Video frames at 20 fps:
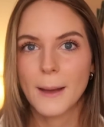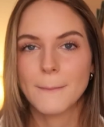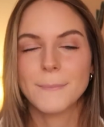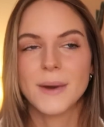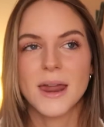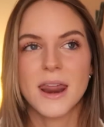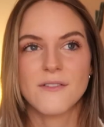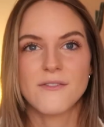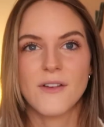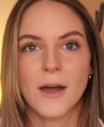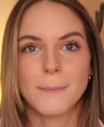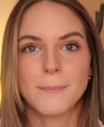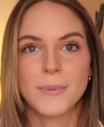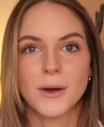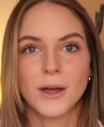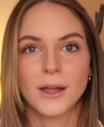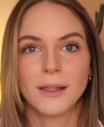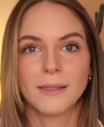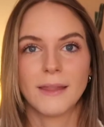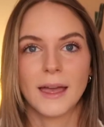but if I
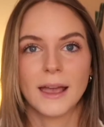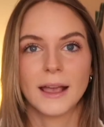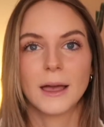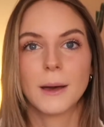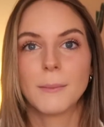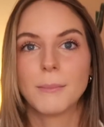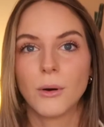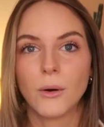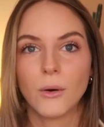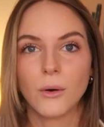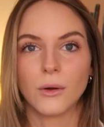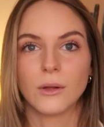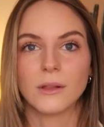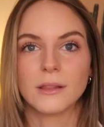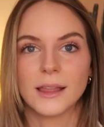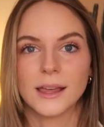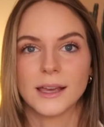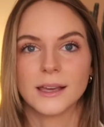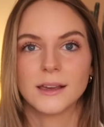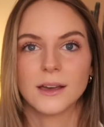put like a poll,
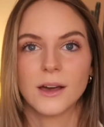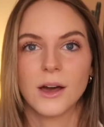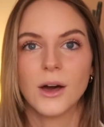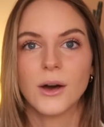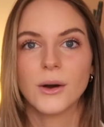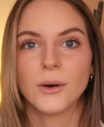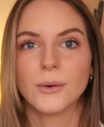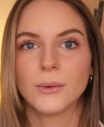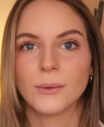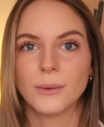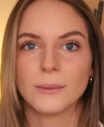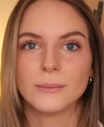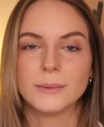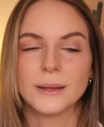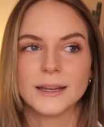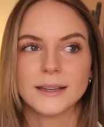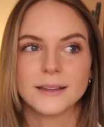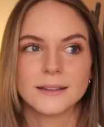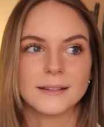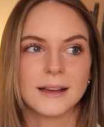like, oh,
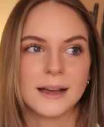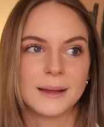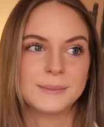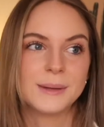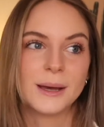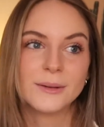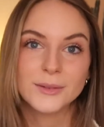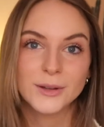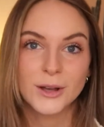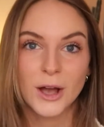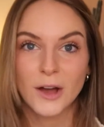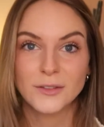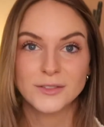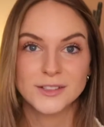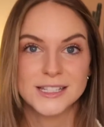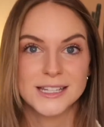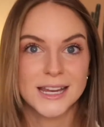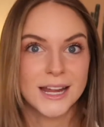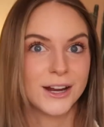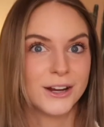like I'm having coffee
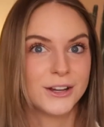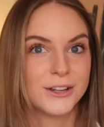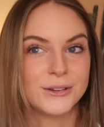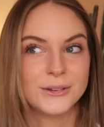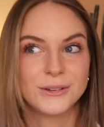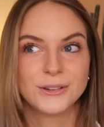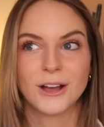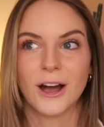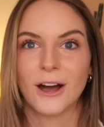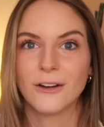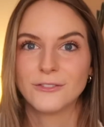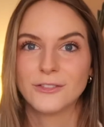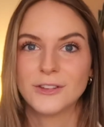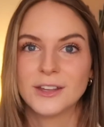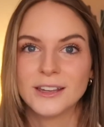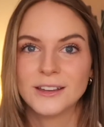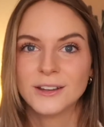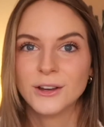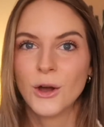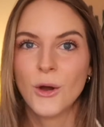today, are you
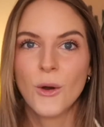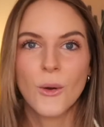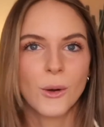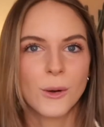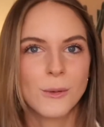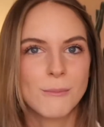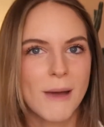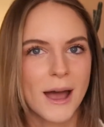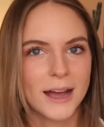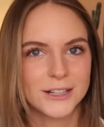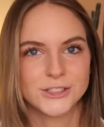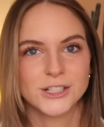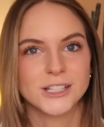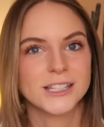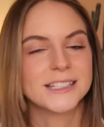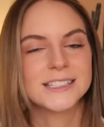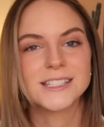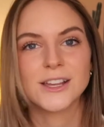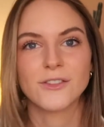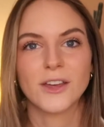coffee or matcha,
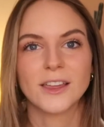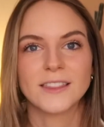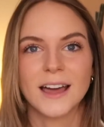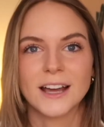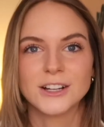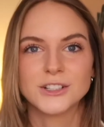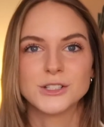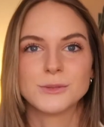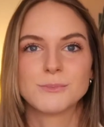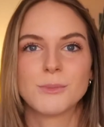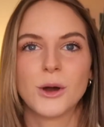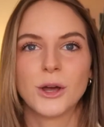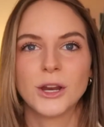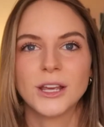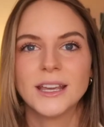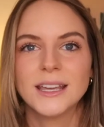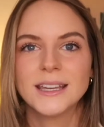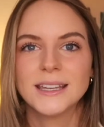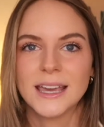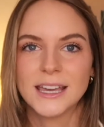like stuff like that, just
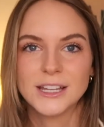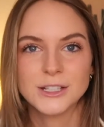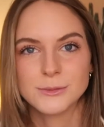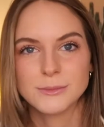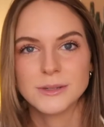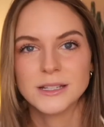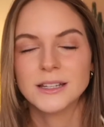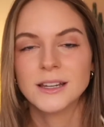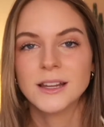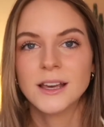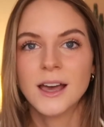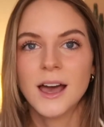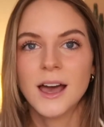putting engagement